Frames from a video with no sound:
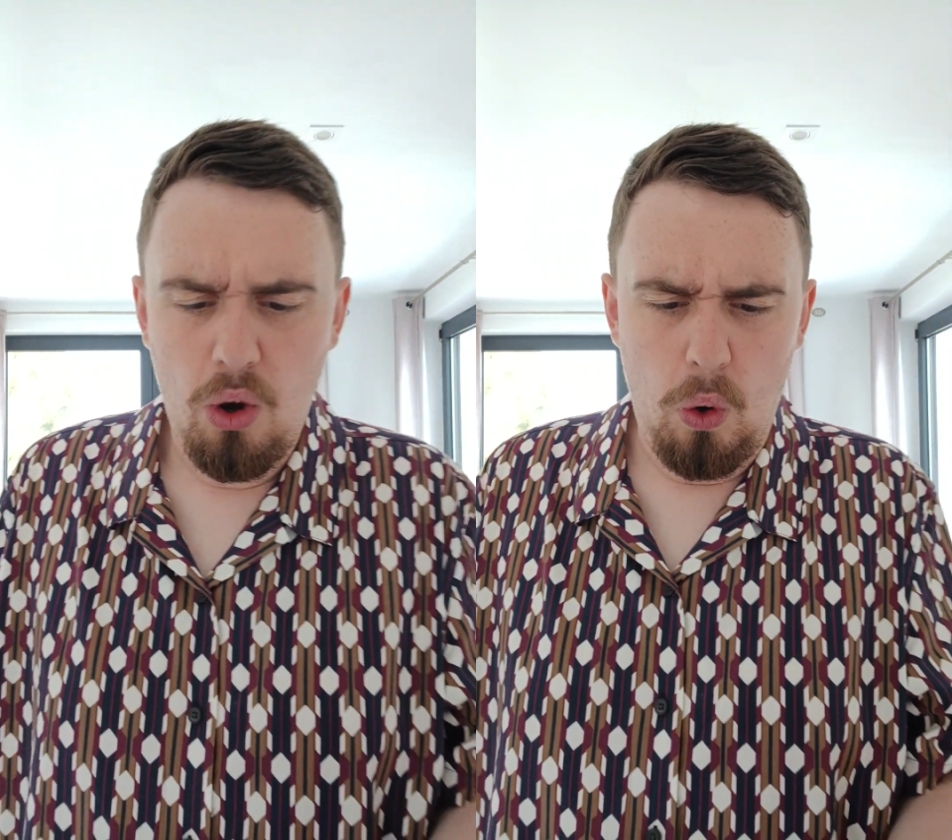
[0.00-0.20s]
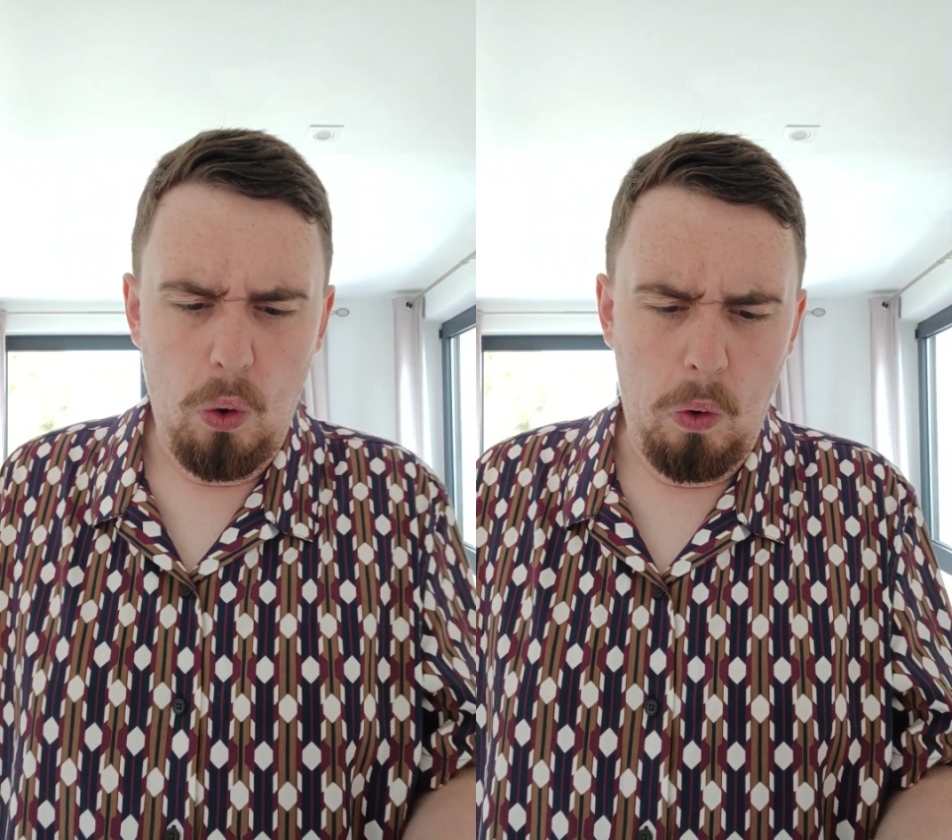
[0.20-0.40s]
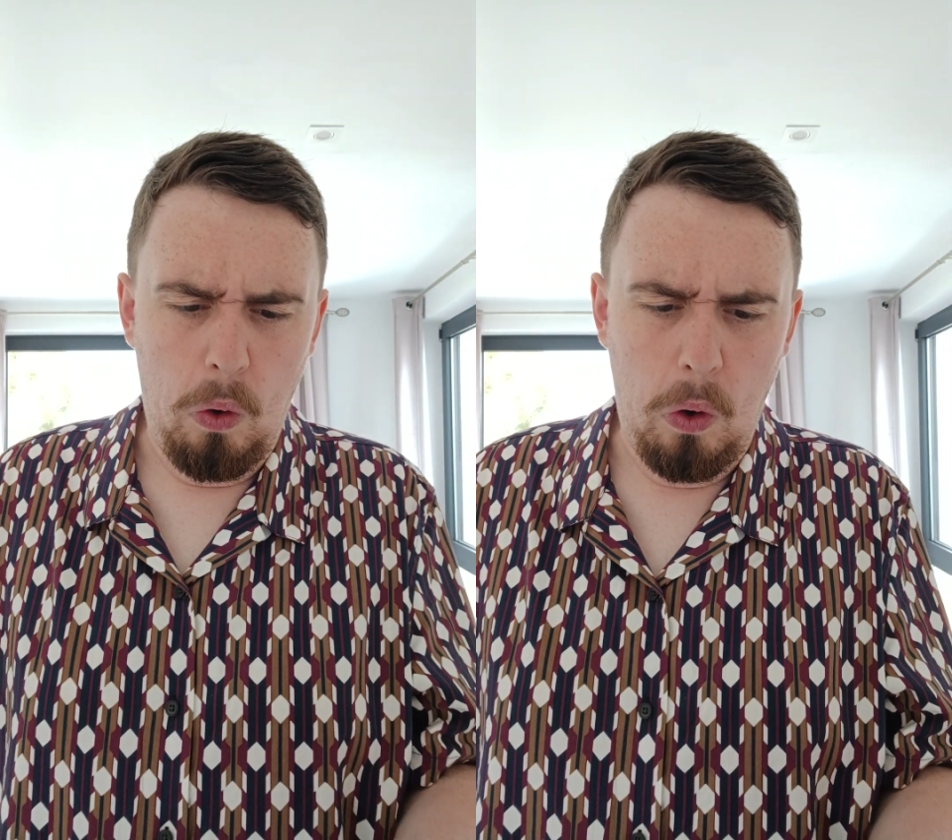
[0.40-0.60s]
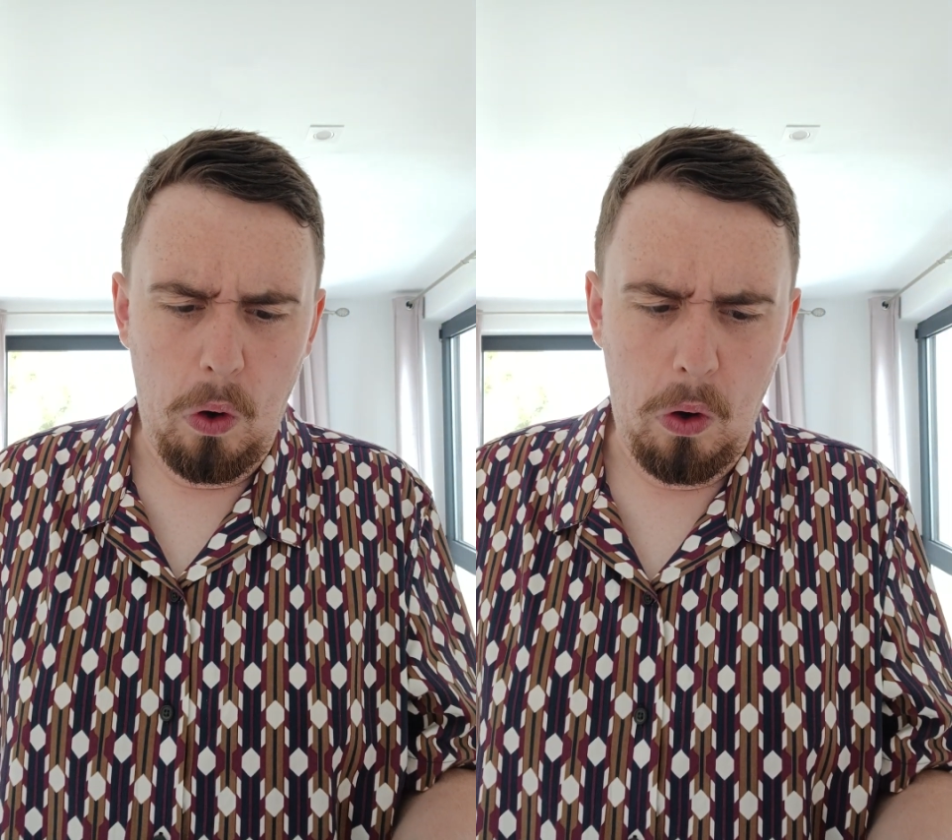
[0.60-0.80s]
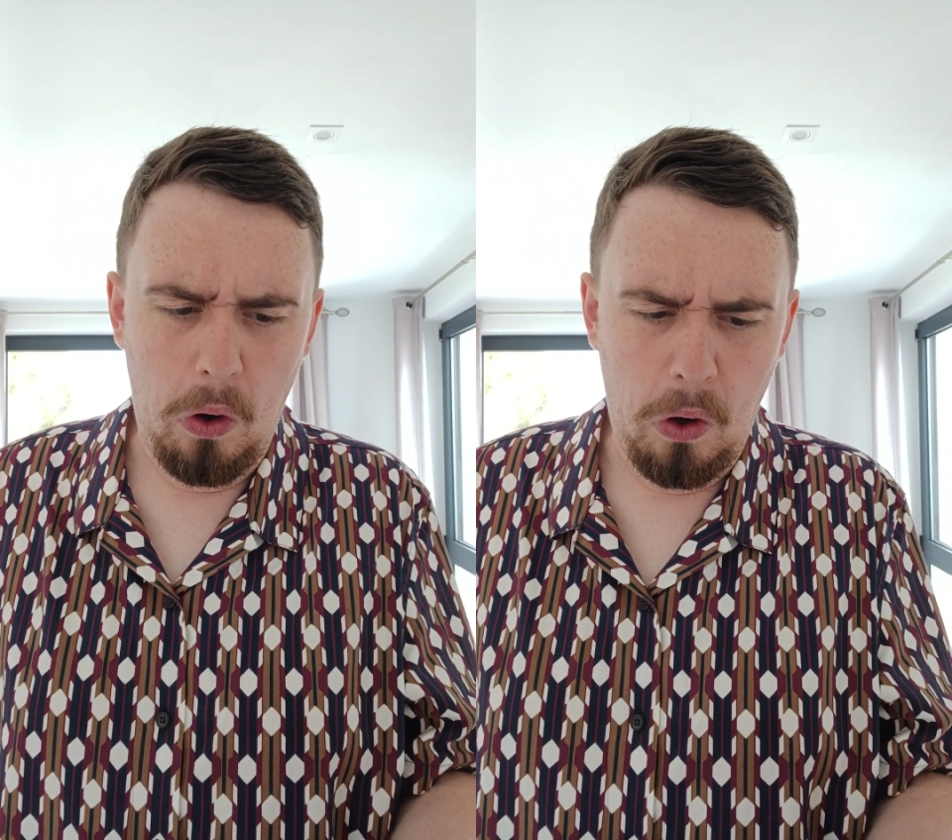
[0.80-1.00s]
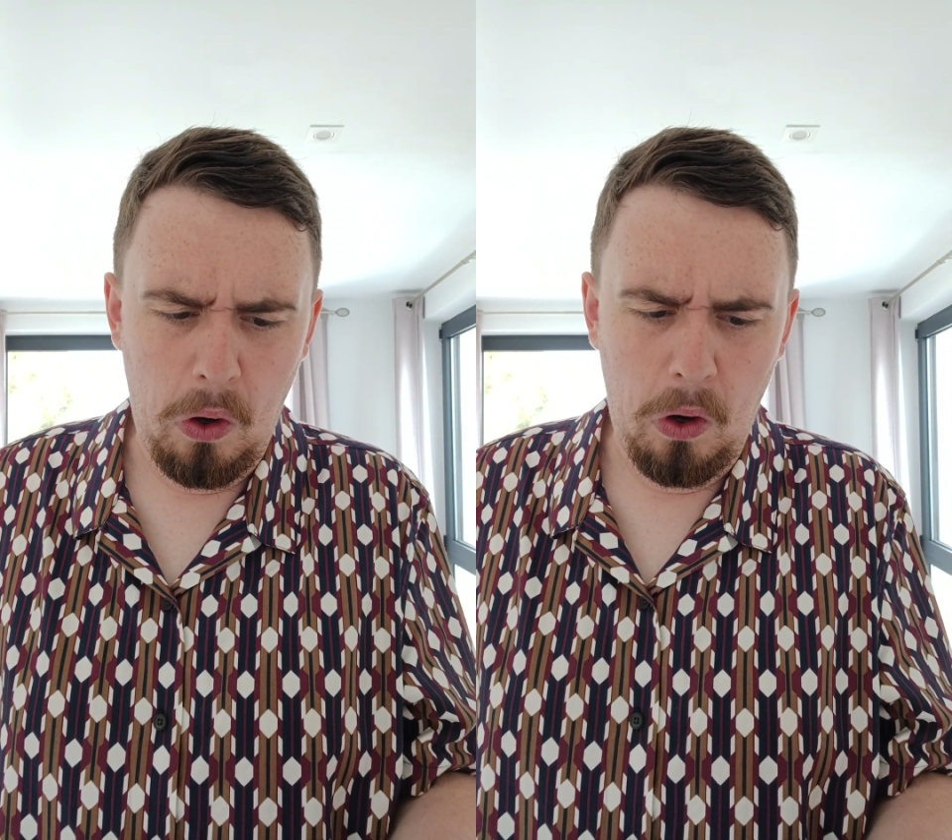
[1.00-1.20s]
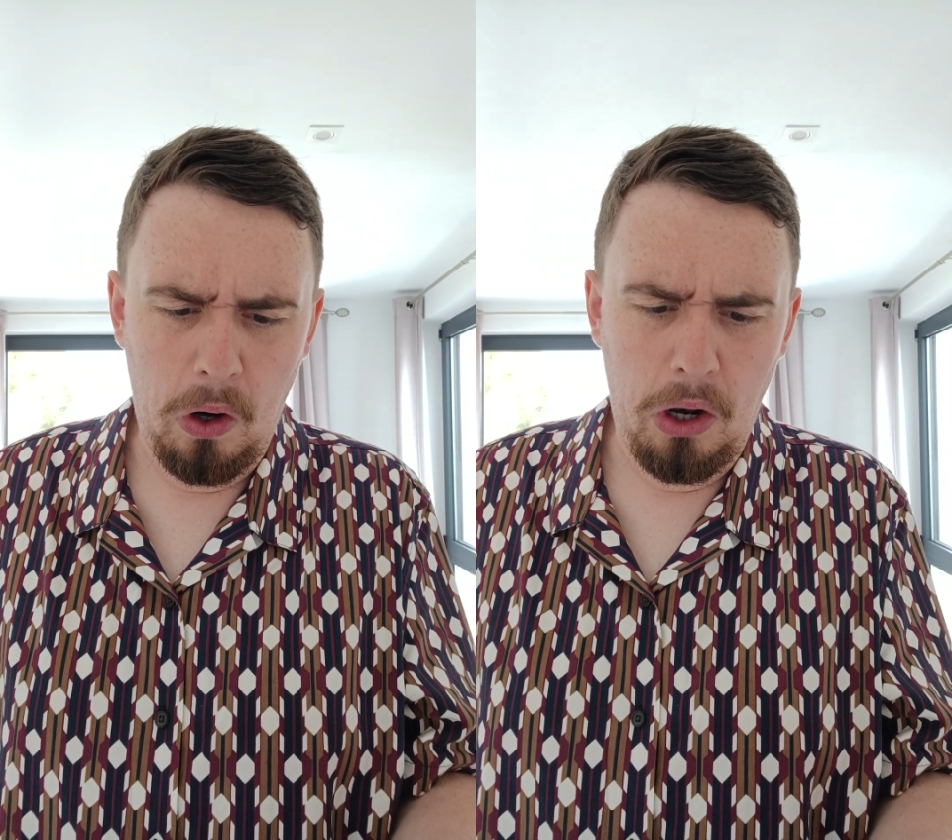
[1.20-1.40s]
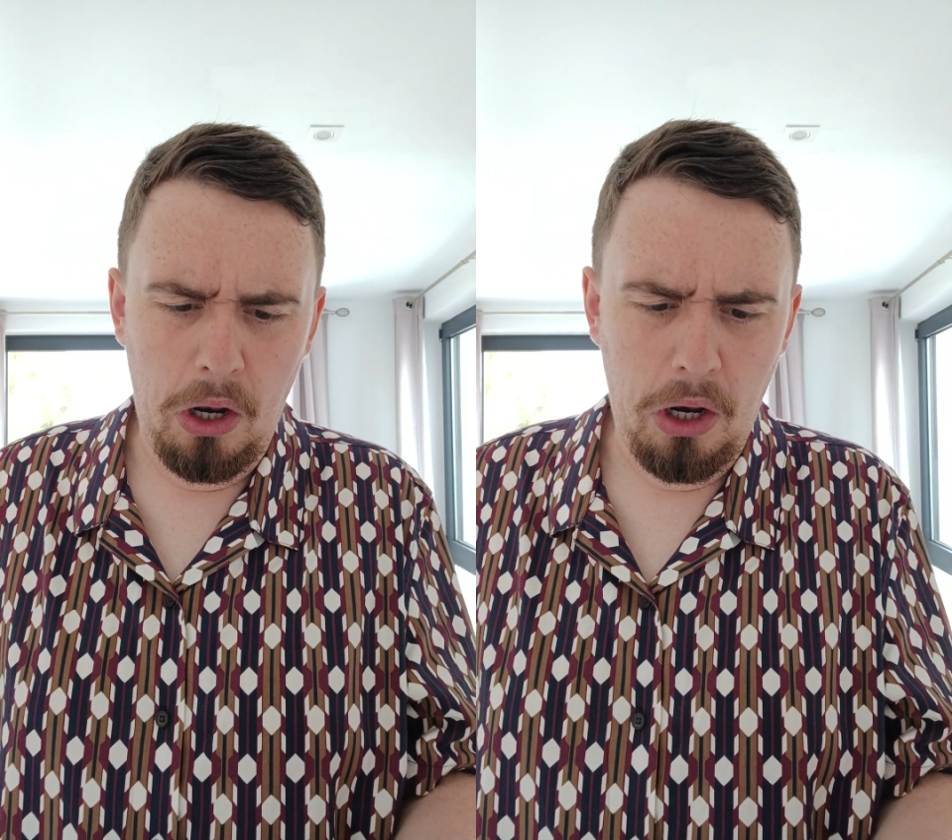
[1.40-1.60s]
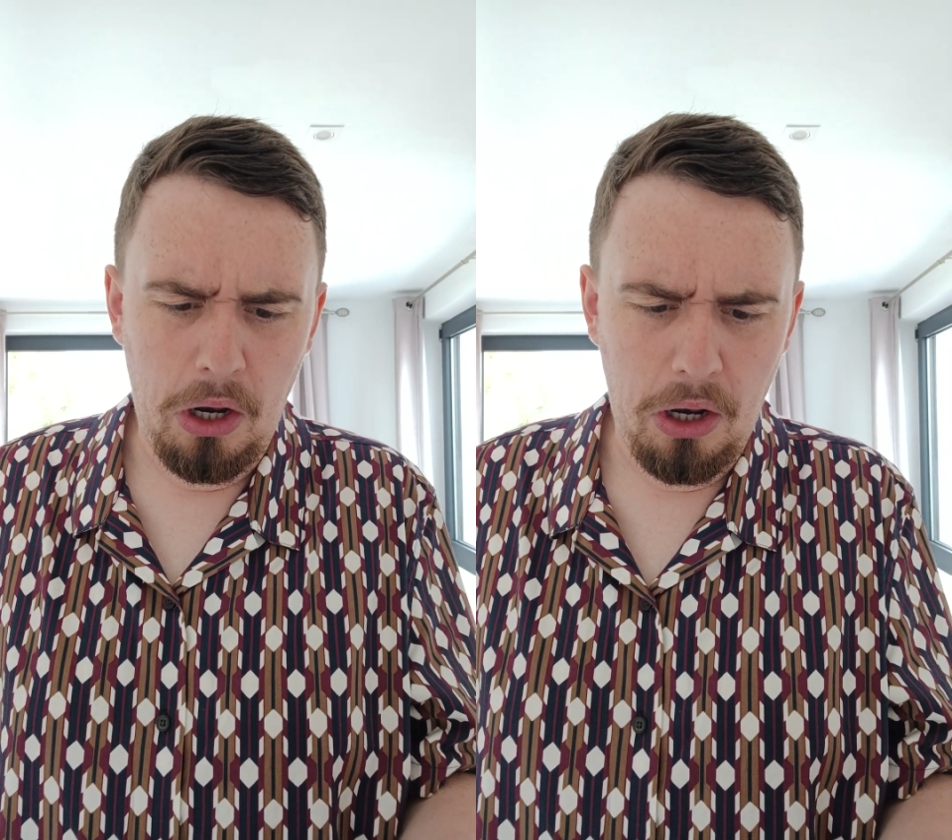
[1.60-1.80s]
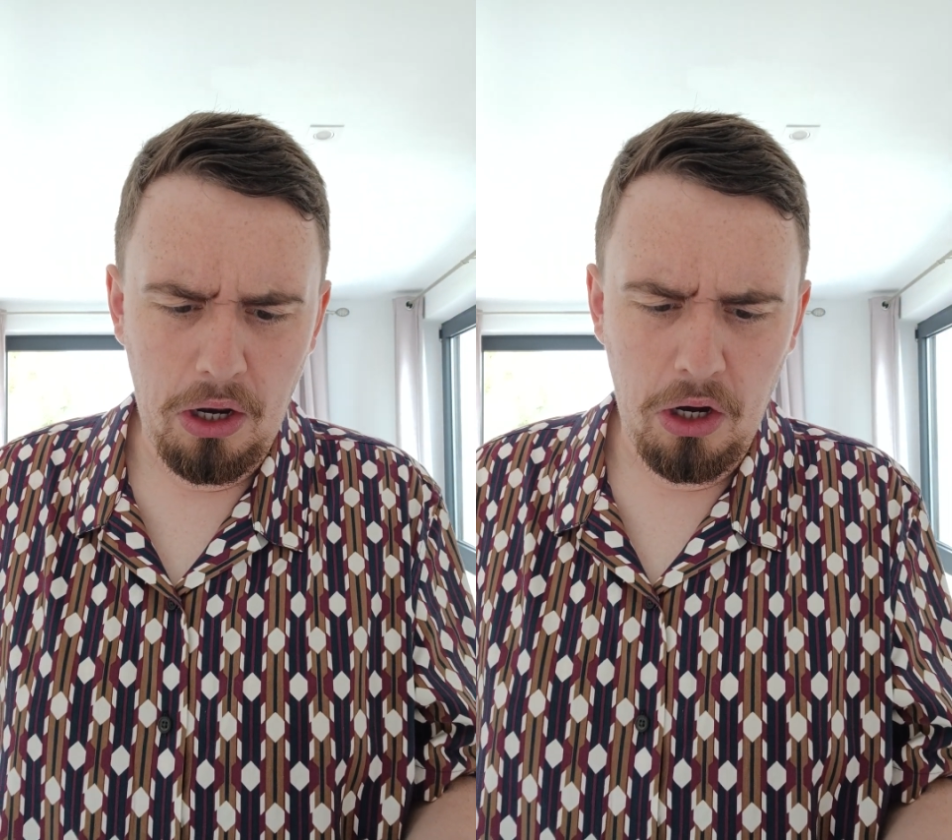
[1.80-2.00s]
Oh,
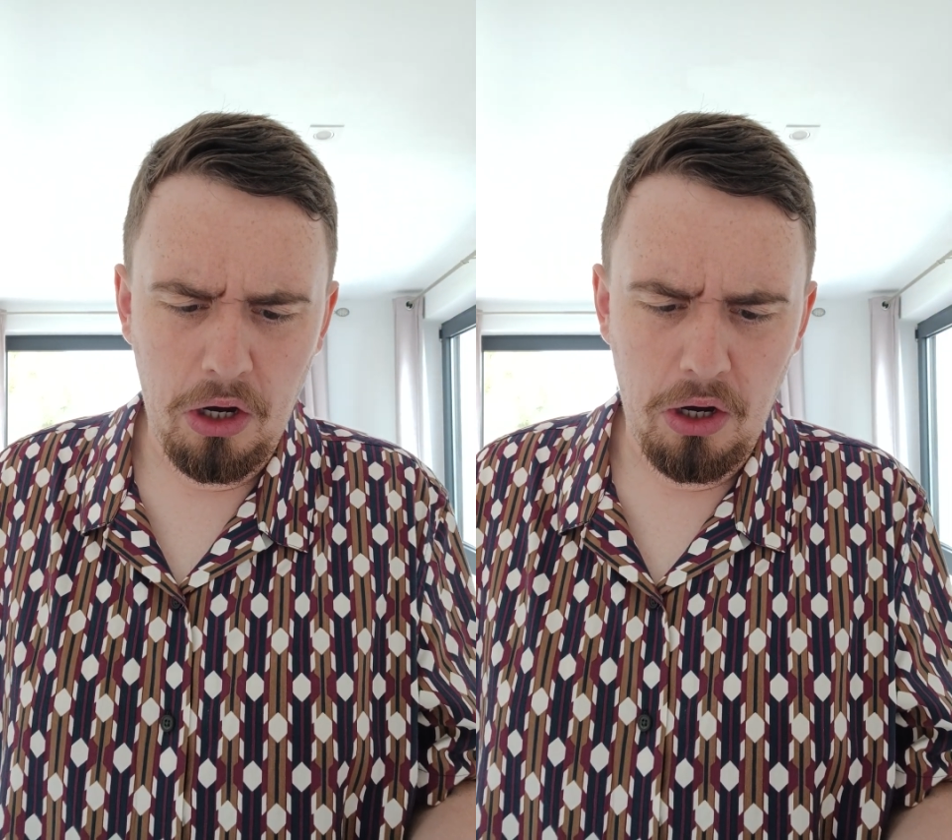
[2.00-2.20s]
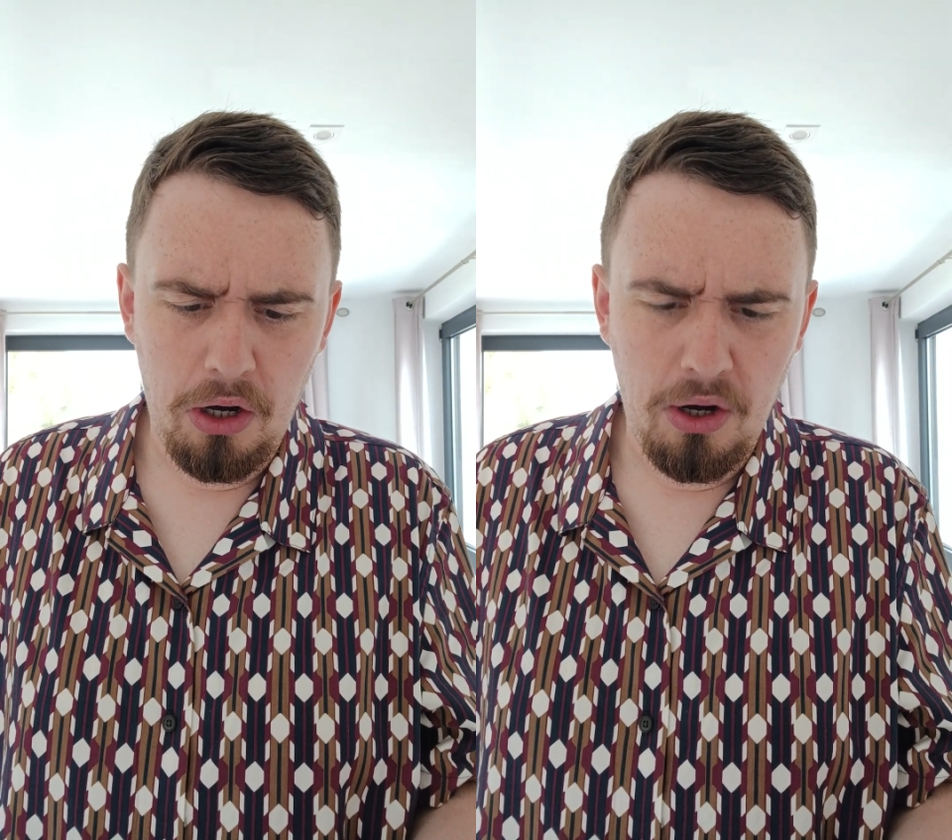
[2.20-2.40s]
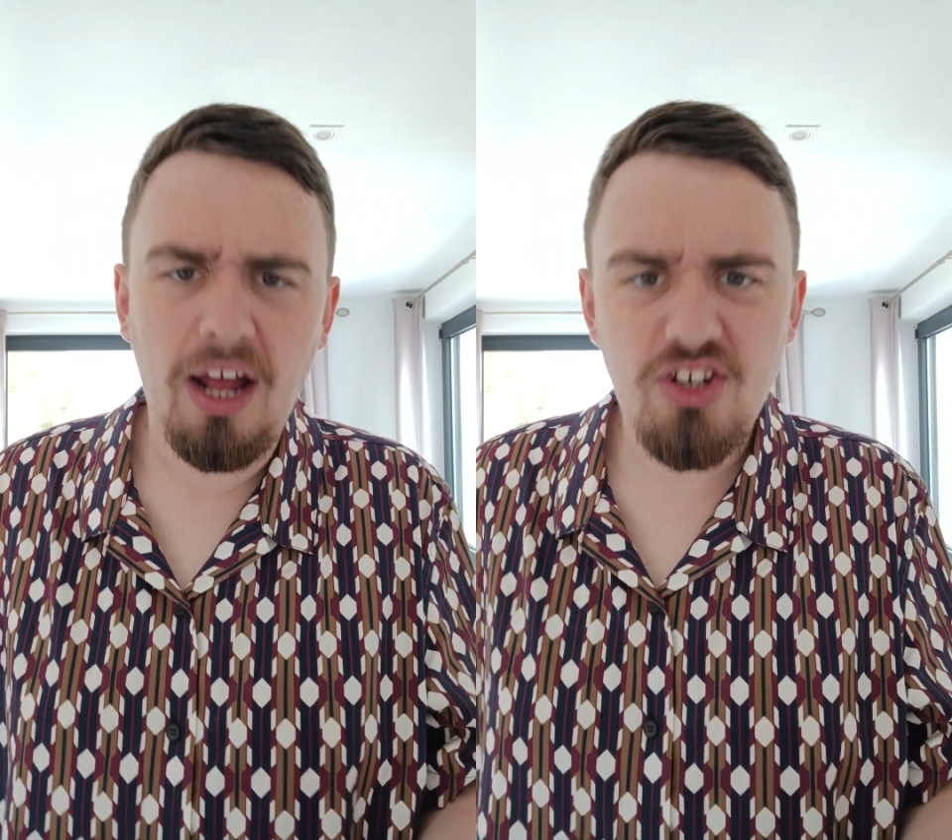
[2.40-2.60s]
I